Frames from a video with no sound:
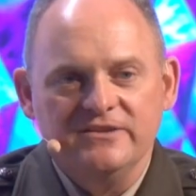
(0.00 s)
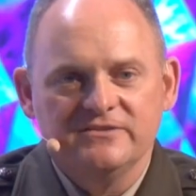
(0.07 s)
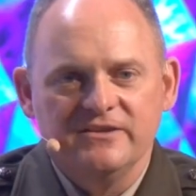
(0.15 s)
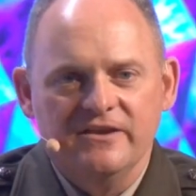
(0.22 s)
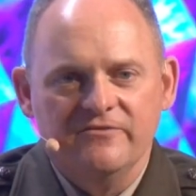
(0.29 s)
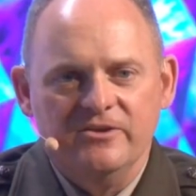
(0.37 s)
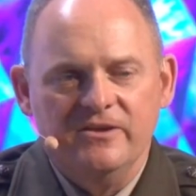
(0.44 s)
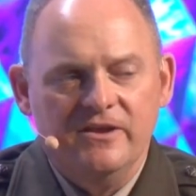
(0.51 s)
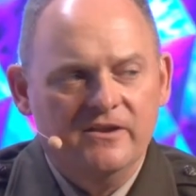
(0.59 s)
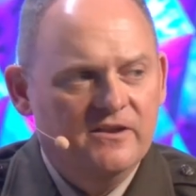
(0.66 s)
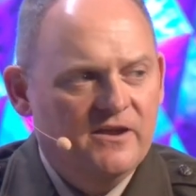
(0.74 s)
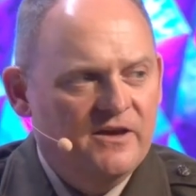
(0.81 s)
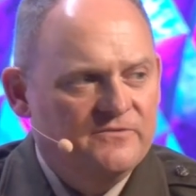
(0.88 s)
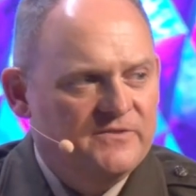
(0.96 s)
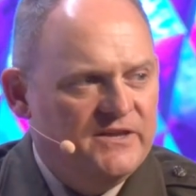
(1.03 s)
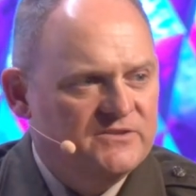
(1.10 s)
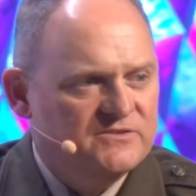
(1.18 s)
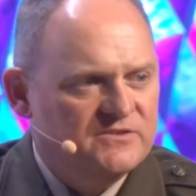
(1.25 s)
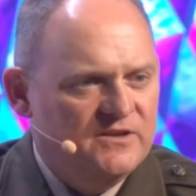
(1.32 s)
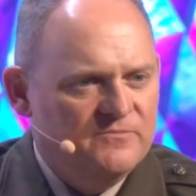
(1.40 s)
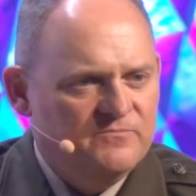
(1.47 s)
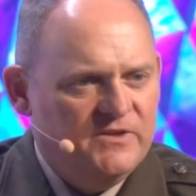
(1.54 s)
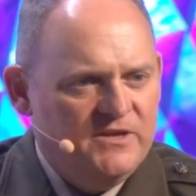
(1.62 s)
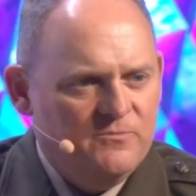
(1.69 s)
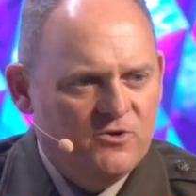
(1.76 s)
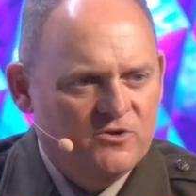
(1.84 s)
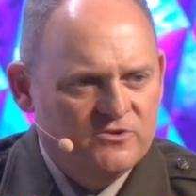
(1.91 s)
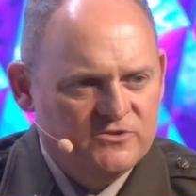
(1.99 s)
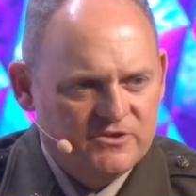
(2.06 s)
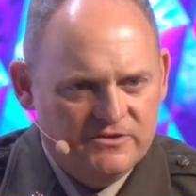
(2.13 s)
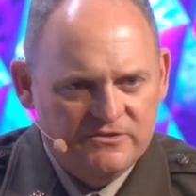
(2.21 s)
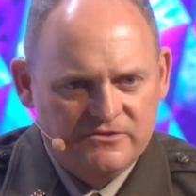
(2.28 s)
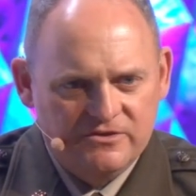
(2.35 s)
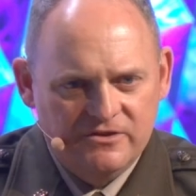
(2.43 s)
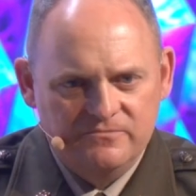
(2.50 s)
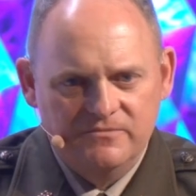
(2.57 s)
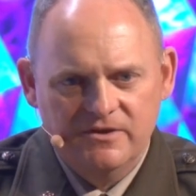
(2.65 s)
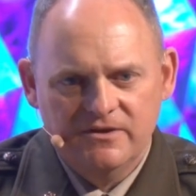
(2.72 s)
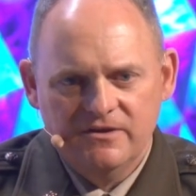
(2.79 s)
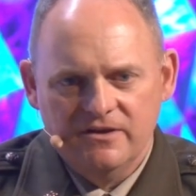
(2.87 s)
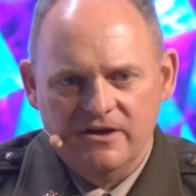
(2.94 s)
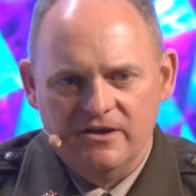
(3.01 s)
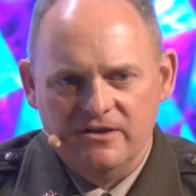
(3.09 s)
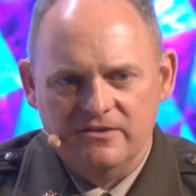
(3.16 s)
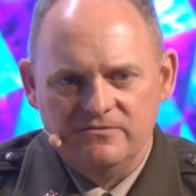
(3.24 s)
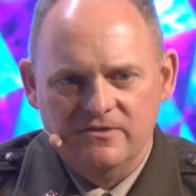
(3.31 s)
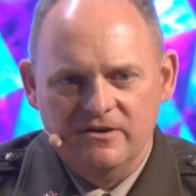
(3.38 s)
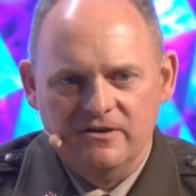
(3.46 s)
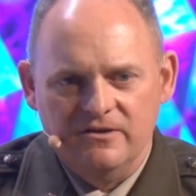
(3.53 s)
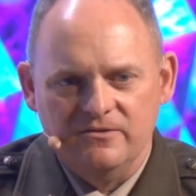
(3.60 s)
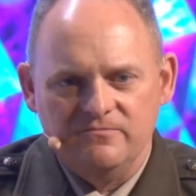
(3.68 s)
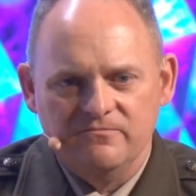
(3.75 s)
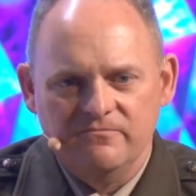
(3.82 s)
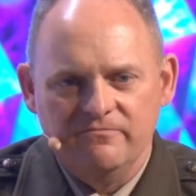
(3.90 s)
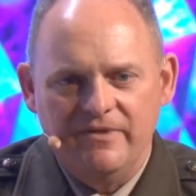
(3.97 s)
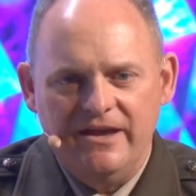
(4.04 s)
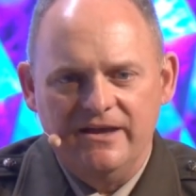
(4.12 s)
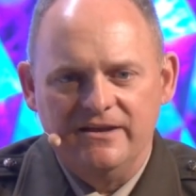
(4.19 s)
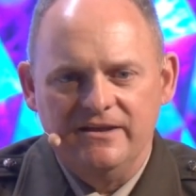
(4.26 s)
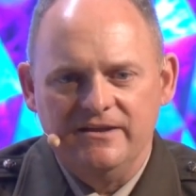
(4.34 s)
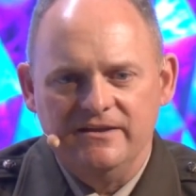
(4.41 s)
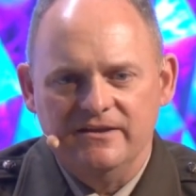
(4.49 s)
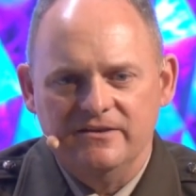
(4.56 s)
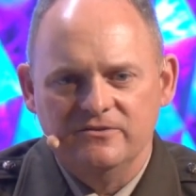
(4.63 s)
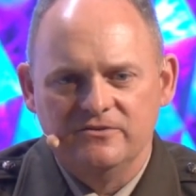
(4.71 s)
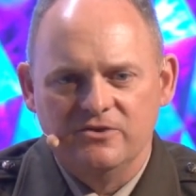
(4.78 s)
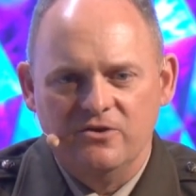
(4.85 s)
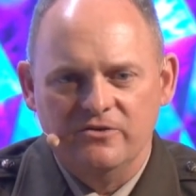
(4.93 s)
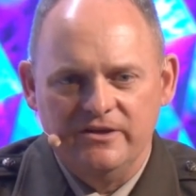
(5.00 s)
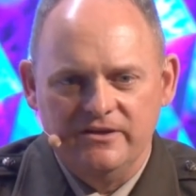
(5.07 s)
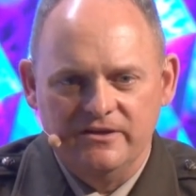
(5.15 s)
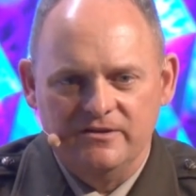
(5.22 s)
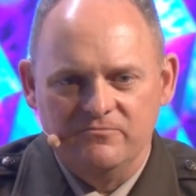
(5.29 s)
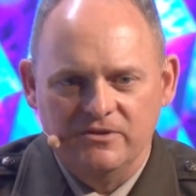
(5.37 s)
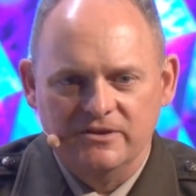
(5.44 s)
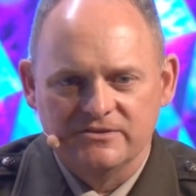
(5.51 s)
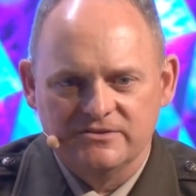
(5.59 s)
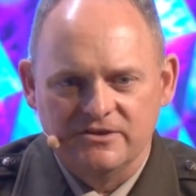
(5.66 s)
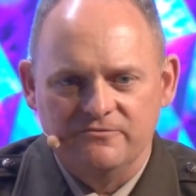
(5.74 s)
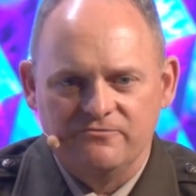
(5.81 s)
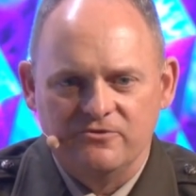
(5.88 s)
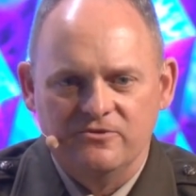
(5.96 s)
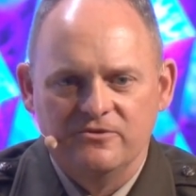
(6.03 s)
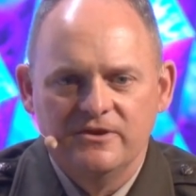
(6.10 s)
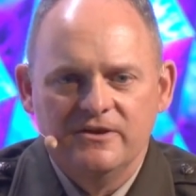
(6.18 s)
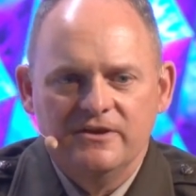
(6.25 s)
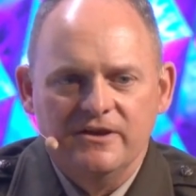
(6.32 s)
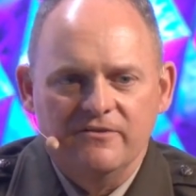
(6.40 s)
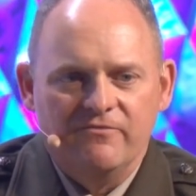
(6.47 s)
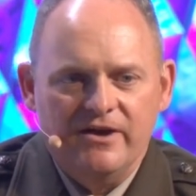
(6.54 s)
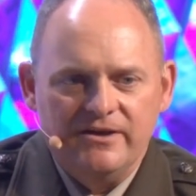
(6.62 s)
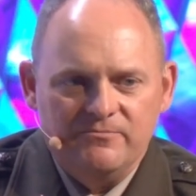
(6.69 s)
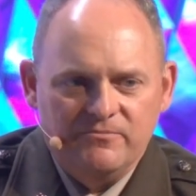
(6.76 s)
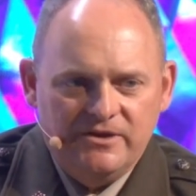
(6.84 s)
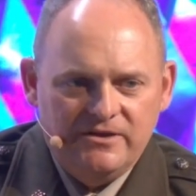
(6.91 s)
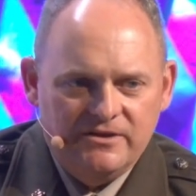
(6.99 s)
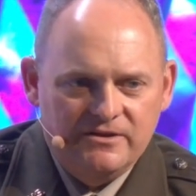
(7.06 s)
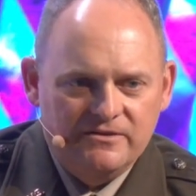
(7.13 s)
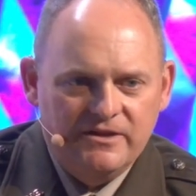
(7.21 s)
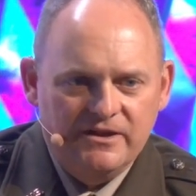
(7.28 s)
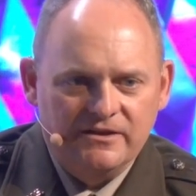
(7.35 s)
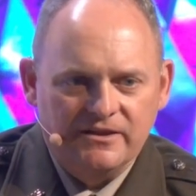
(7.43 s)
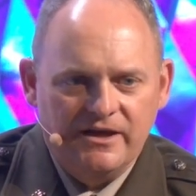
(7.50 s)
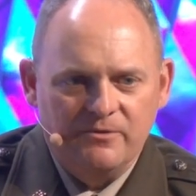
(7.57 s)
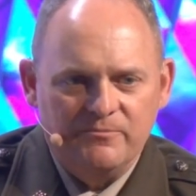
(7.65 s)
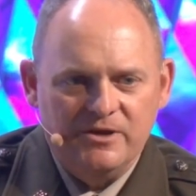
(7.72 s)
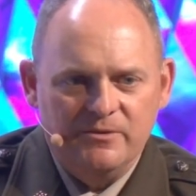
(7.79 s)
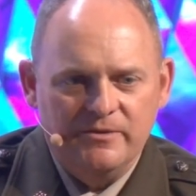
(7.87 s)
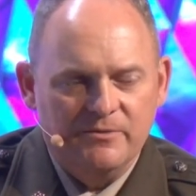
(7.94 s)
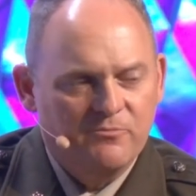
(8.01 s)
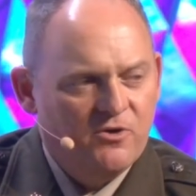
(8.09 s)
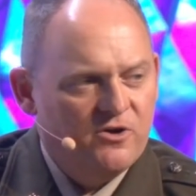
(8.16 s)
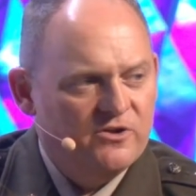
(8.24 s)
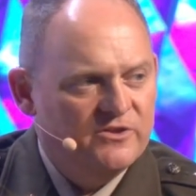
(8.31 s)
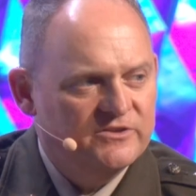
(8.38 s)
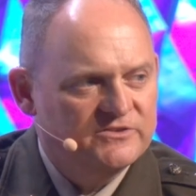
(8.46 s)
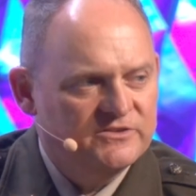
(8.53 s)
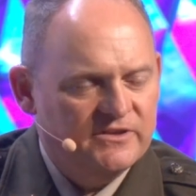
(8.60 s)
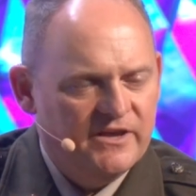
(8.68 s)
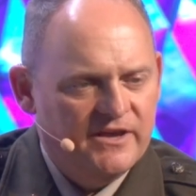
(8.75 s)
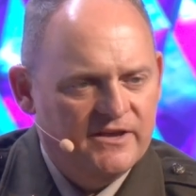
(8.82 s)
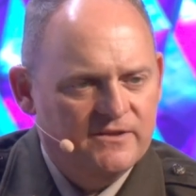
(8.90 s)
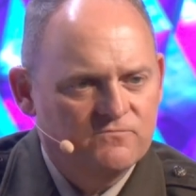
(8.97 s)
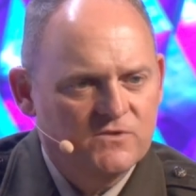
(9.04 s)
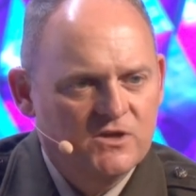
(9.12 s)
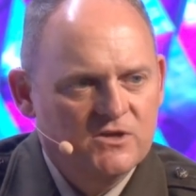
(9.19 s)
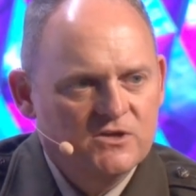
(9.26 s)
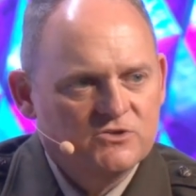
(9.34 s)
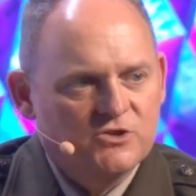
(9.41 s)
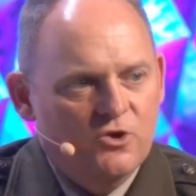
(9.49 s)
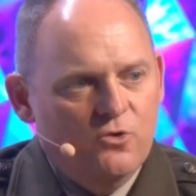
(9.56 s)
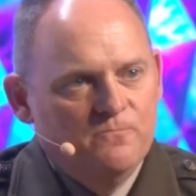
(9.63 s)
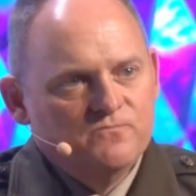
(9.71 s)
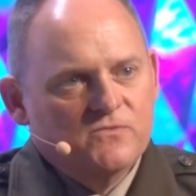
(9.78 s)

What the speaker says: David. And thanks to Emerge and to Manny and Tony and Melissa for inviting me and allowing me to be a part of this today. So